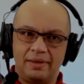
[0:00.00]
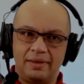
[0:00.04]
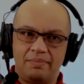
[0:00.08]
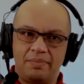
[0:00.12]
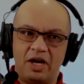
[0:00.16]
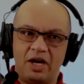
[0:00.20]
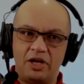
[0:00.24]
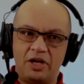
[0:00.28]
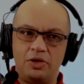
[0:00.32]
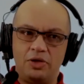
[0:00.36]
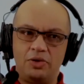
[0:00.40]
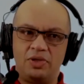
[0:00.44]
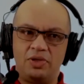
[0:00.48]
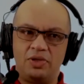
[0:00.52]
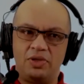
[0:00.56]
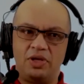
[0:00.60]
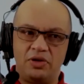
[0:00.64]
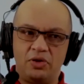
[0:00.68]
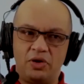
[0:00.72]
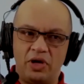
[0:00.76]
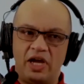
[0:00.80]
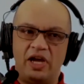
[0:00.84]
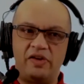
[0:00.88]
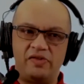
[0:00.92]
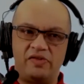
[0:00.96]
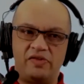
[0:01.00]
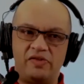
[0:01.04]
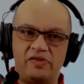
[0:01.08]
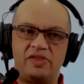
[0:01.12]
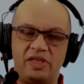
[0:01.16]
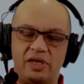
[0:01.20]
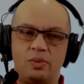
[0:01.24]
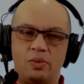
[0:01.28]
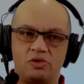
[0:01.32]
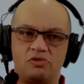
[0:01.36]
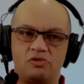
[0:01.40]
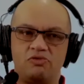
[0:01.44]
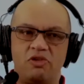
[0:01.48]
But I knew that not
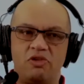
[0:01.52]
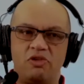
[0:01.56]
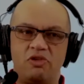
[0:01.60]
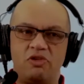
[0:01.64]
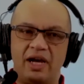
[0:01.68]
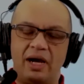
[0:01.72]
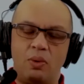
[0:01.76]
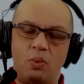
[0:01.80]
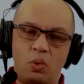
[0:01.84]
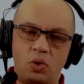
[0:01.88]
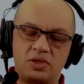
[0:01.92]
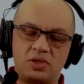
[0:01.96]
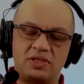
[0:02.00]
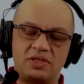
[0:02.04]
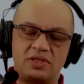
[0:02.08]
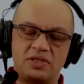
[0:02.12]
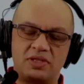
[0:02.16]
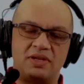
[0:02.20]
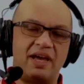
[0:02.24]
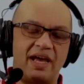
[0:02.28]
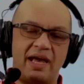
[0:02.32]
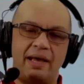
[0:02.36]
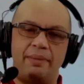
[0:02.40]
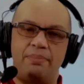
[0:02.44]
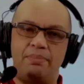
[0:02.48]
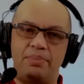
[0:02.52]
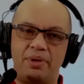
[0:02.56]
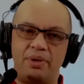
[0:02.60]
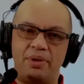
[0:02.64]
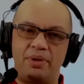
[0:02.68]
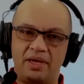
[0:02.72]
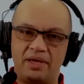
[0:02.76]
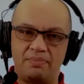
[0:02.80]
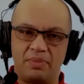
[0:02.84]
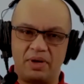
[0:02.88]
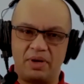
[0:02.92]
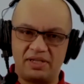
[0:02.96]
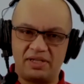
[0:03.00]
everything was right. I wasn't happy
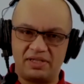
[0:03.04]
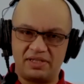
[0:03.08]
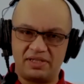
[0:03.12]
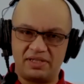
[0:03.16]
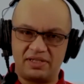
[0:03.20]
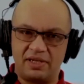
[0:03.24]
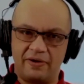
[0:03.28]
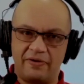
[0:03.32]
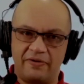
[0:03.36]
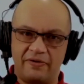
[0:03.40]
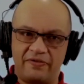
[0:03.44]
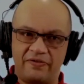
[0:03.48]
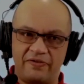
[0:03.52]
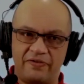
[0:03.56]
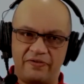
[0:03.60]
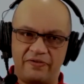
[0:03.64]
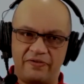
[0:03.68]
in myself.